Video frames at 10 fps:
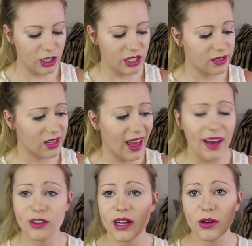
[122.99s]
brushes. I
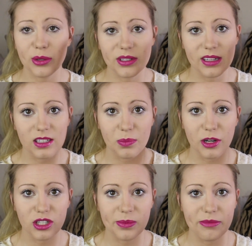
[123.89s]
have tried Coastal Scents
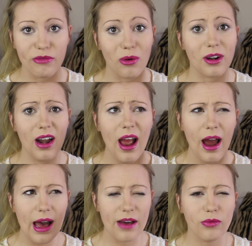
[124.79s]
brushes before.
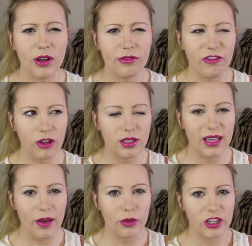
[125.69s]
I have one full
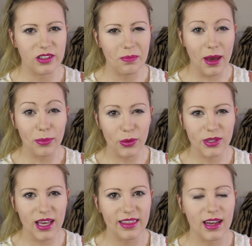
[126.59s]
set, which is a bamboo
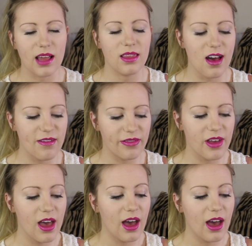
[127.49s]
set that I love.